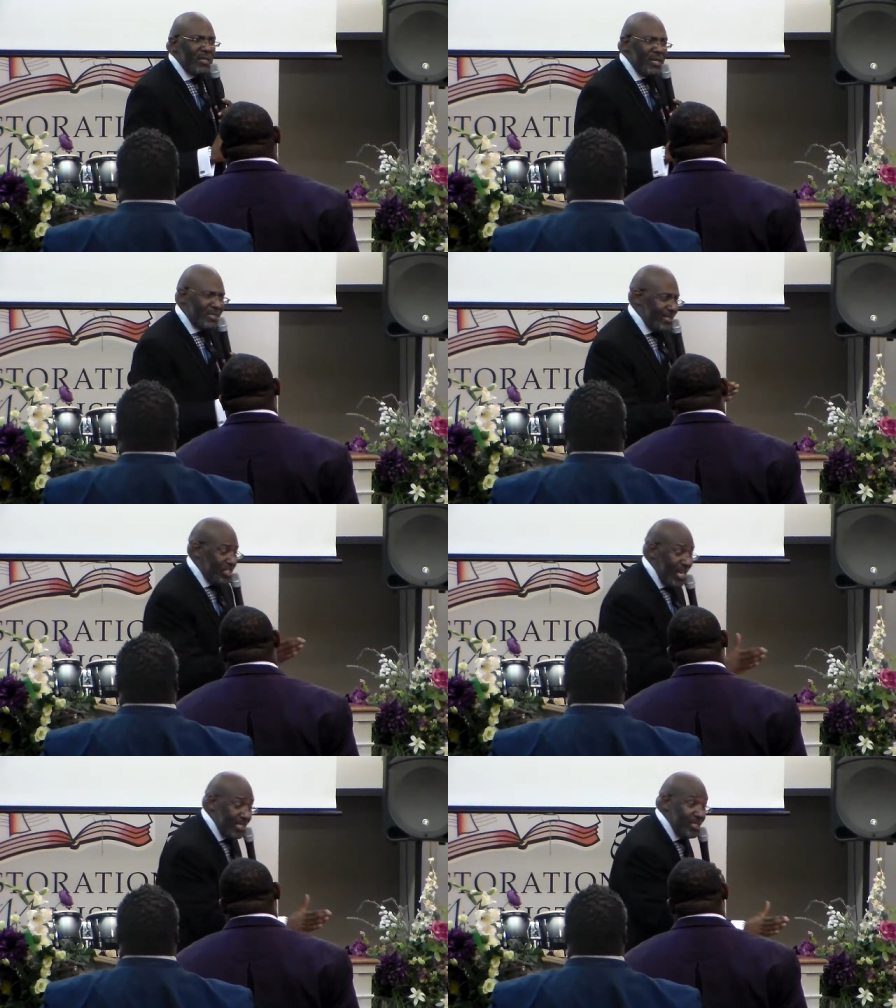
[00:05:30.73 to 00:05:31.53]
Look
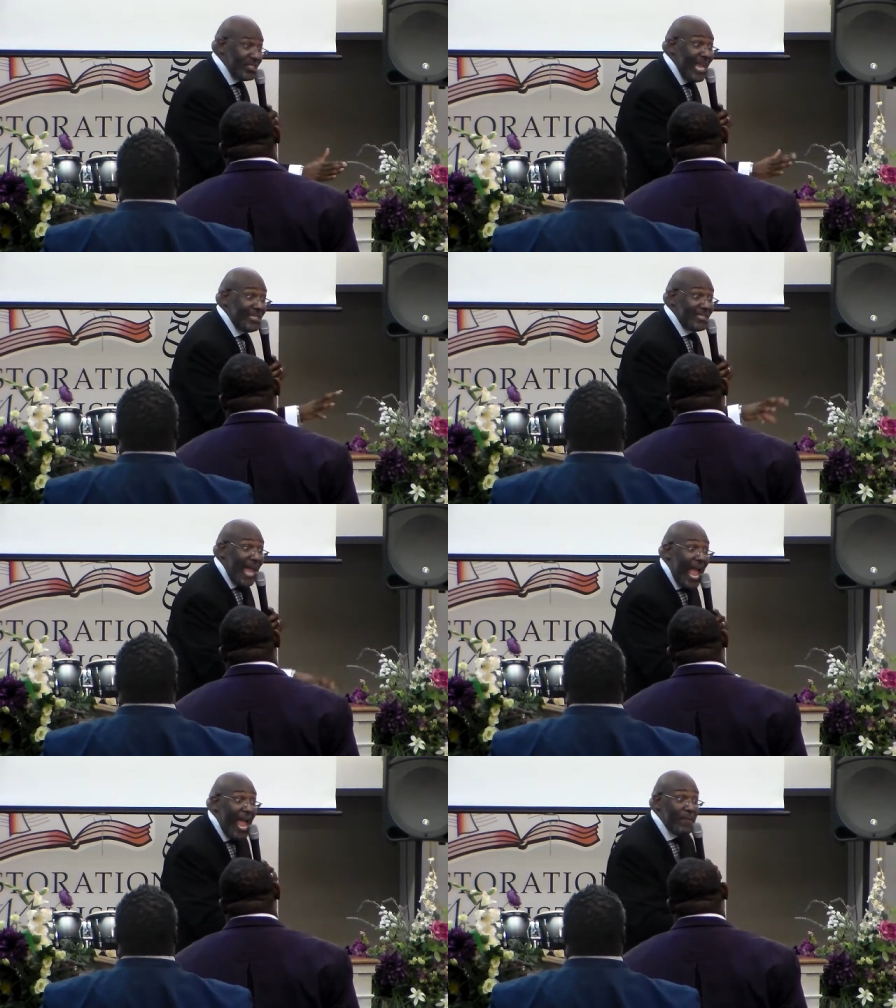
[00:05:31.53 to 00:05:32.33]
at Jesus takes
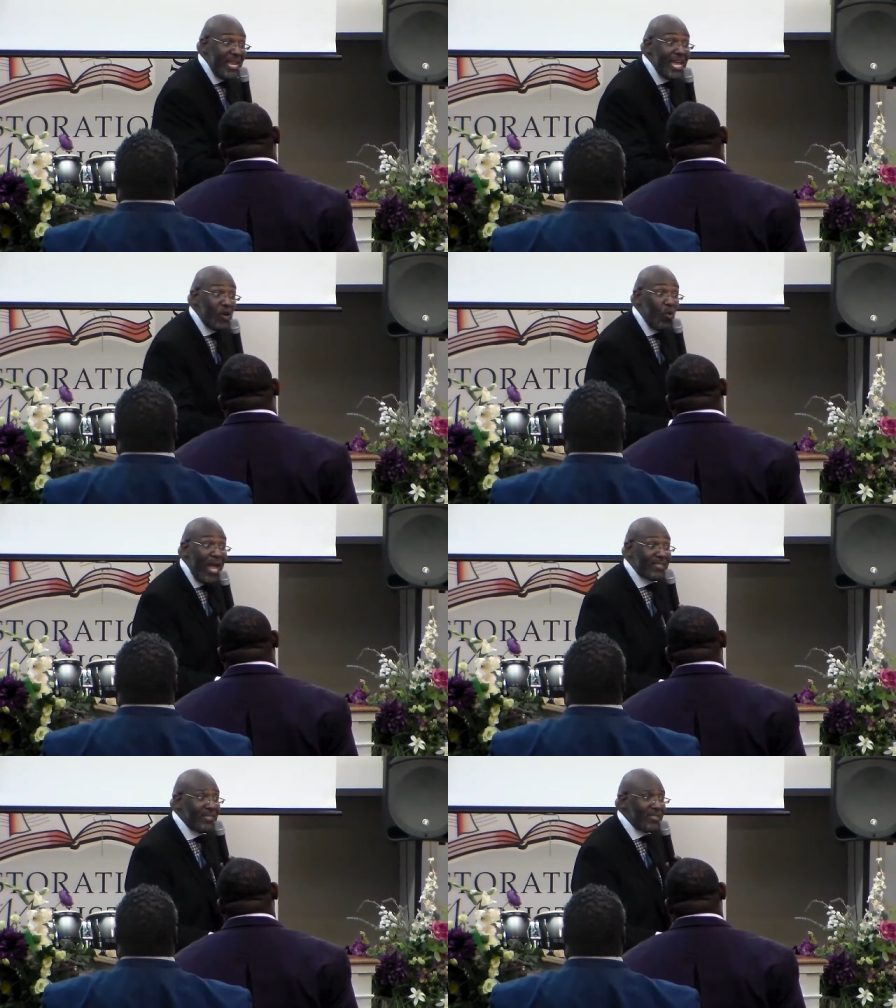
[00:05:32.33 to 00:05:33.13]
time and he
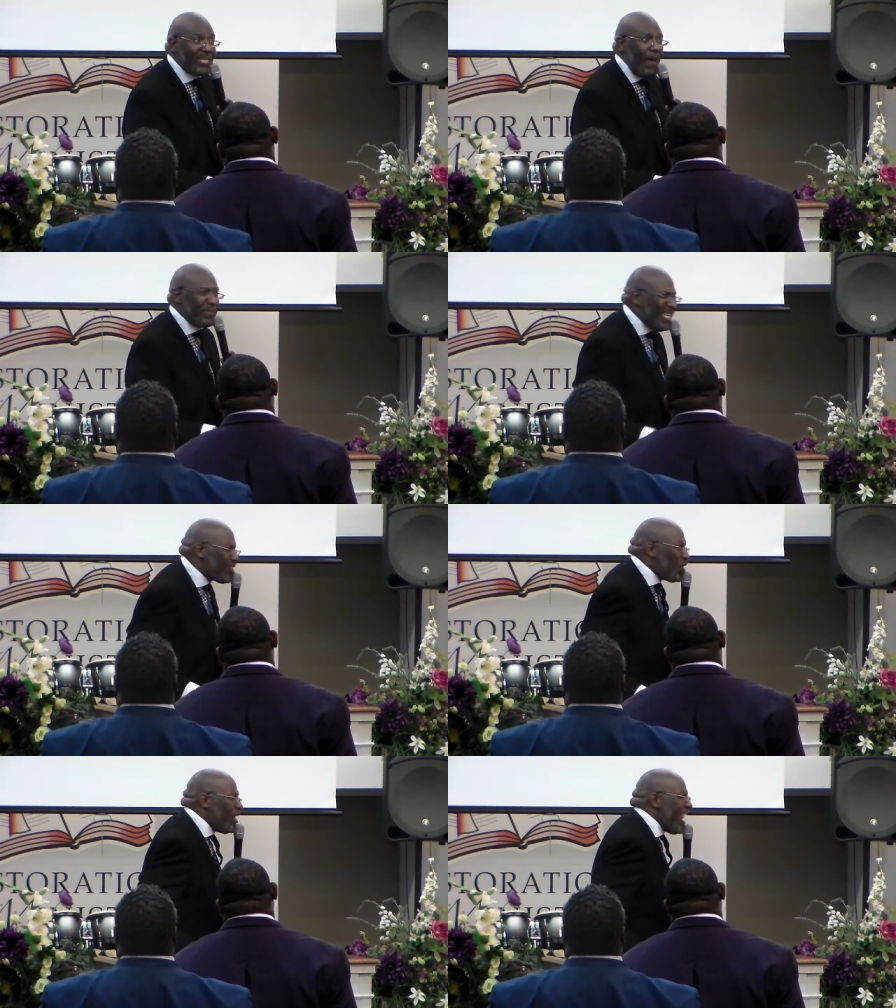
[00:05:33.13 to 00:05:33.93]
corrects his disciples.
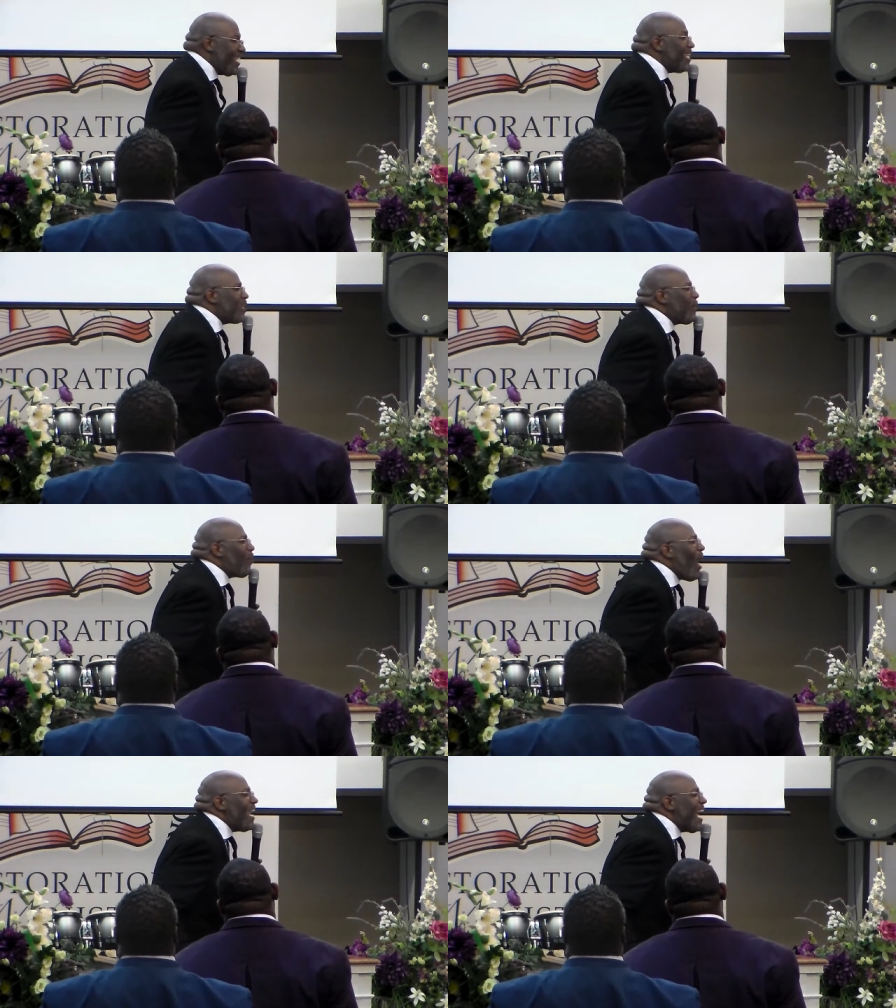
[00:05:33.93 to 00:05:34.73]
That's a good idea. That's a
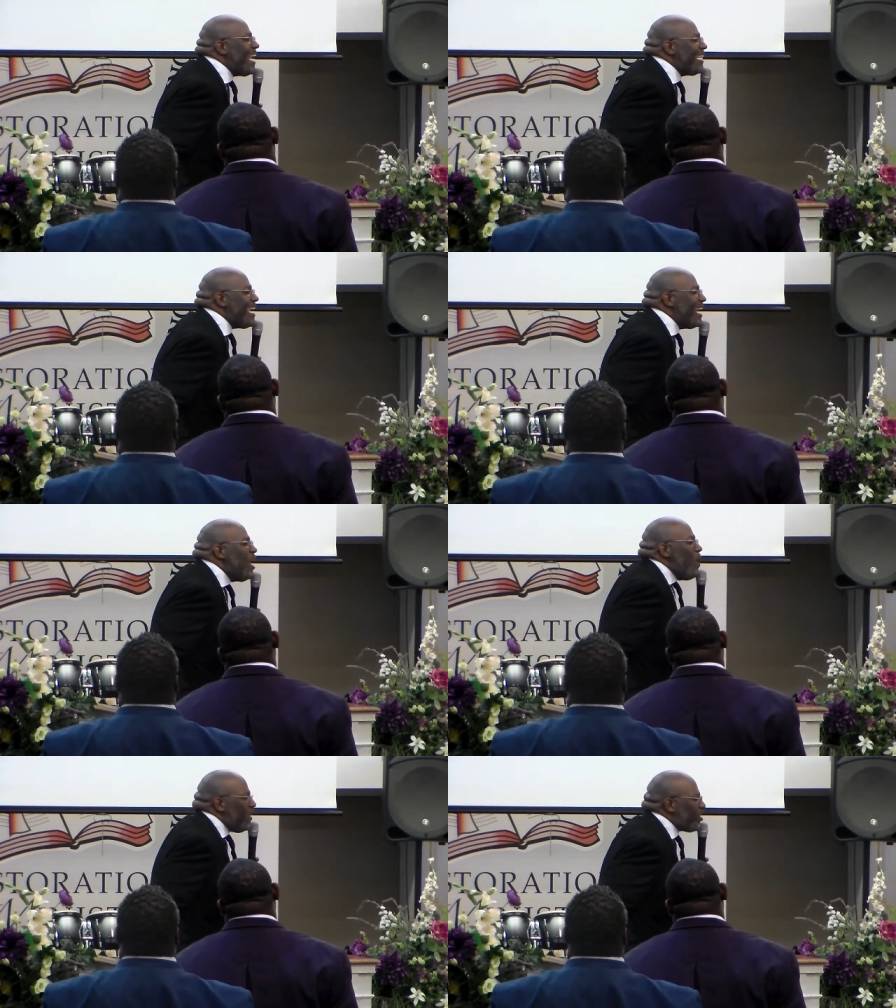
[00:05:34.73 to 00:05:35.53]
bright
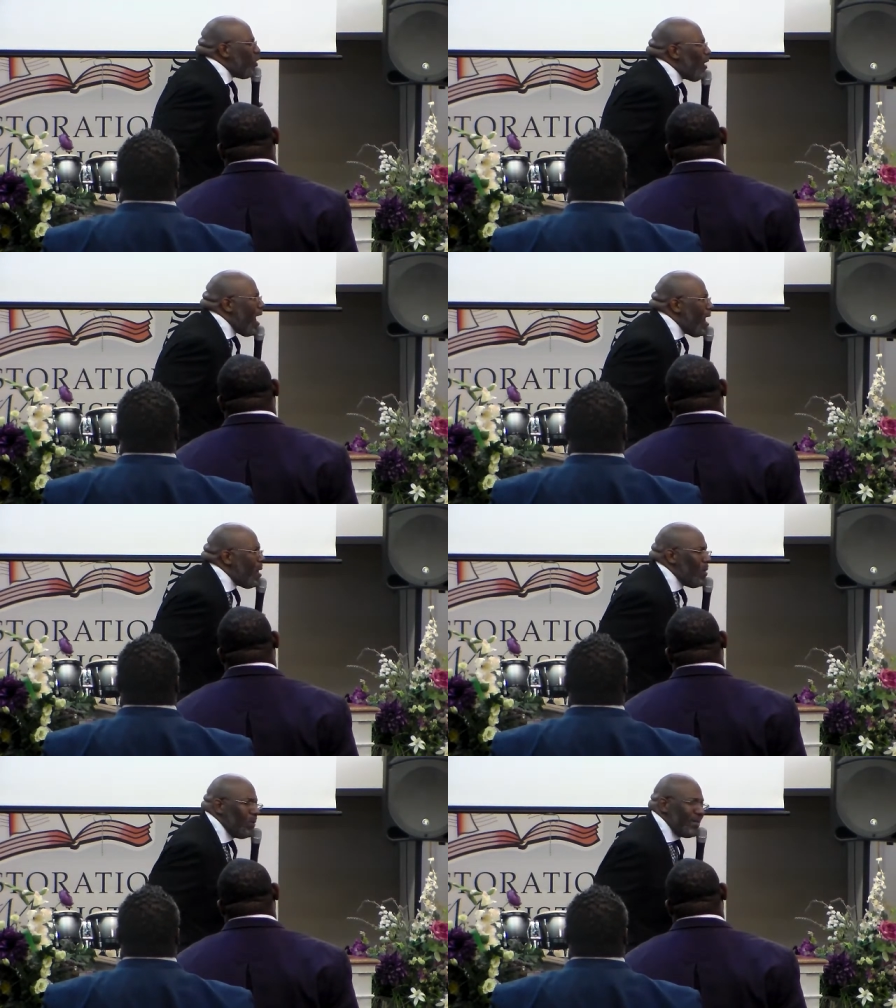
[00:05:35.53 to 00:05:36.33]
idea. But you're
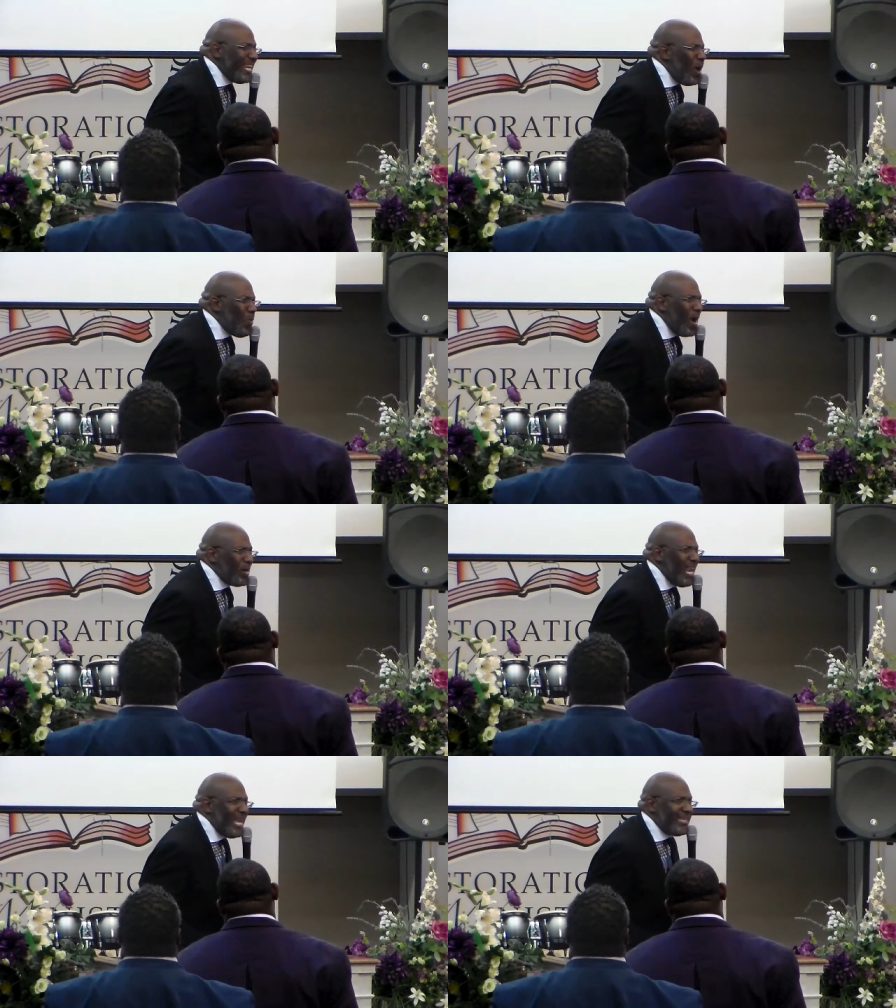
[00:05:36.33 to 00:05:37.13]
wrong. They don't
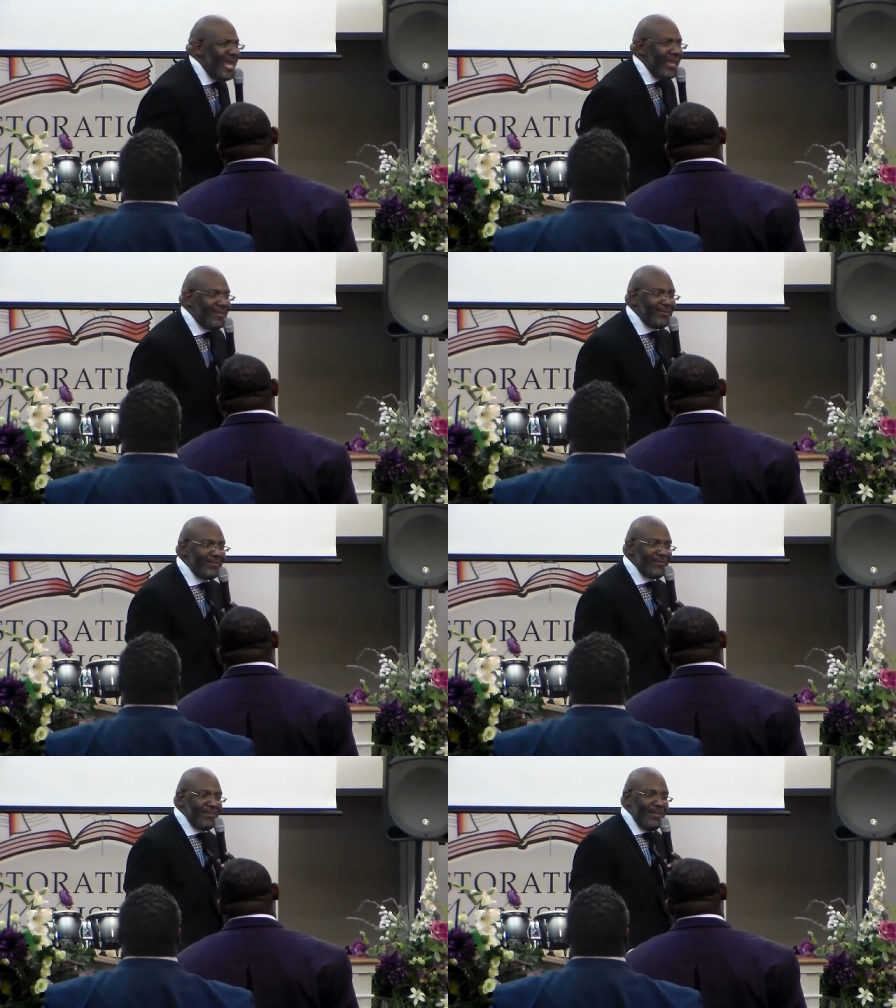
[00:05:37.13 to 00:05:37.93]
work like that.
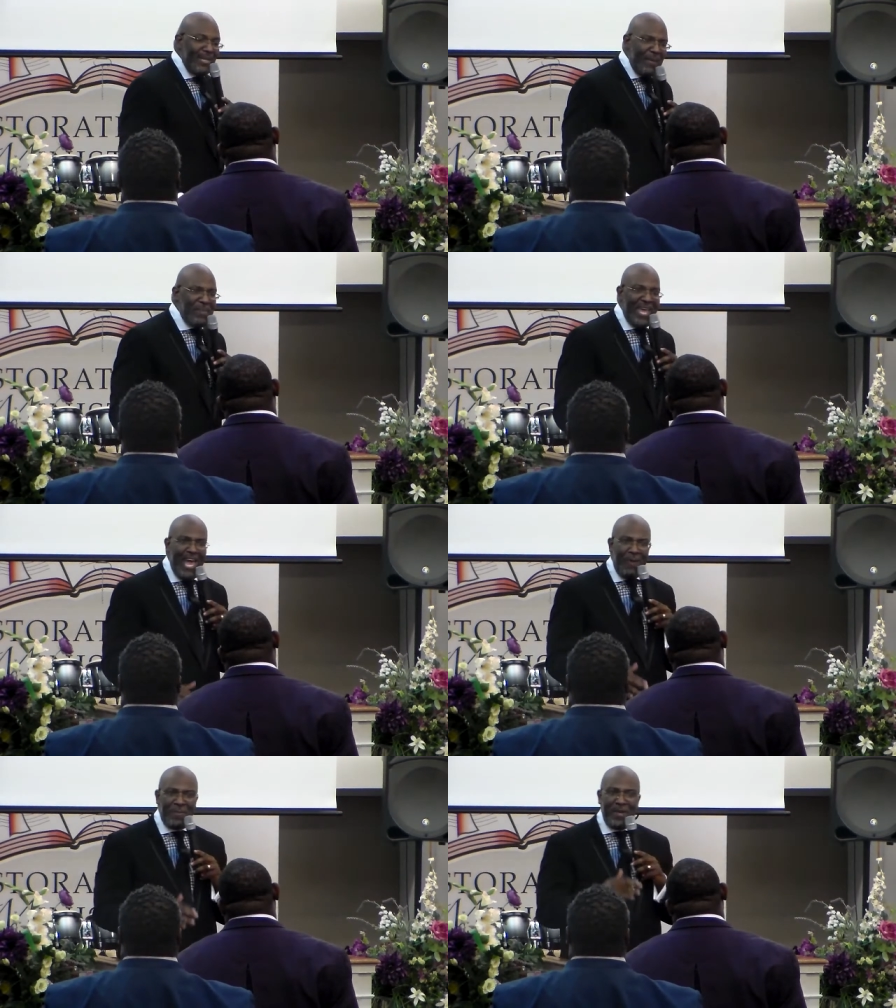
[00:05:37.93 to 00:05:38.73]
Let me
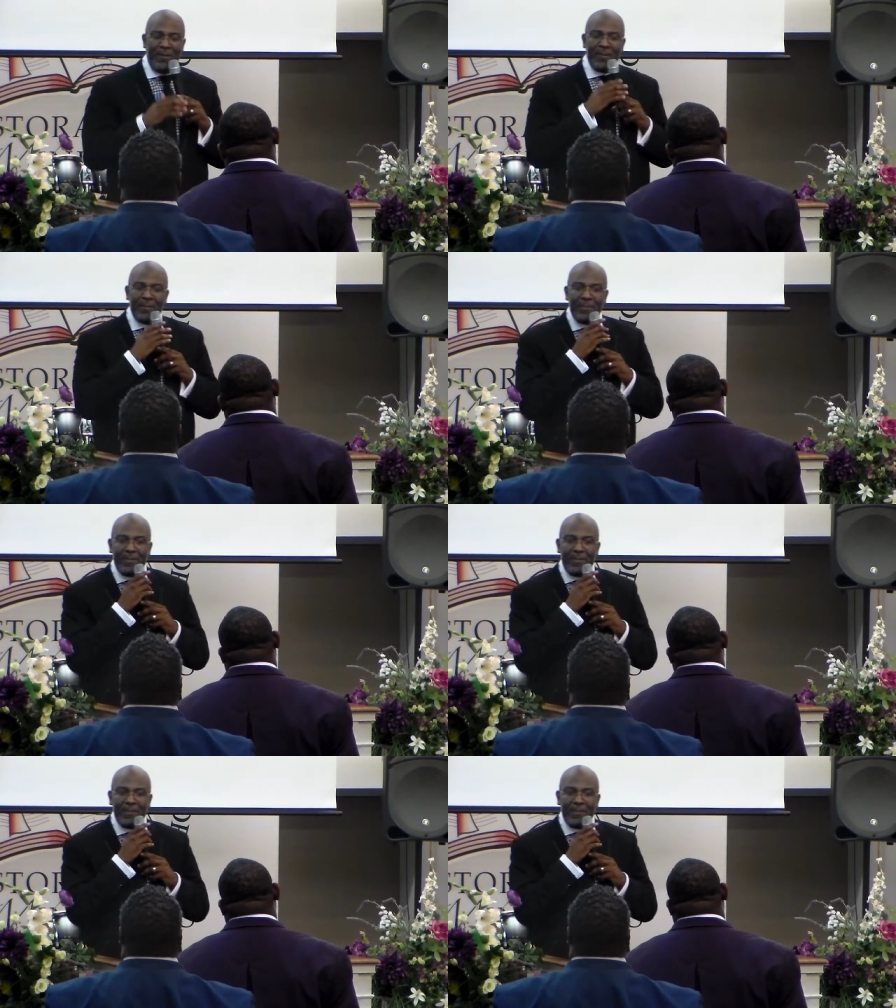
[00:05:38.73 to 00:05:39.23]
help you.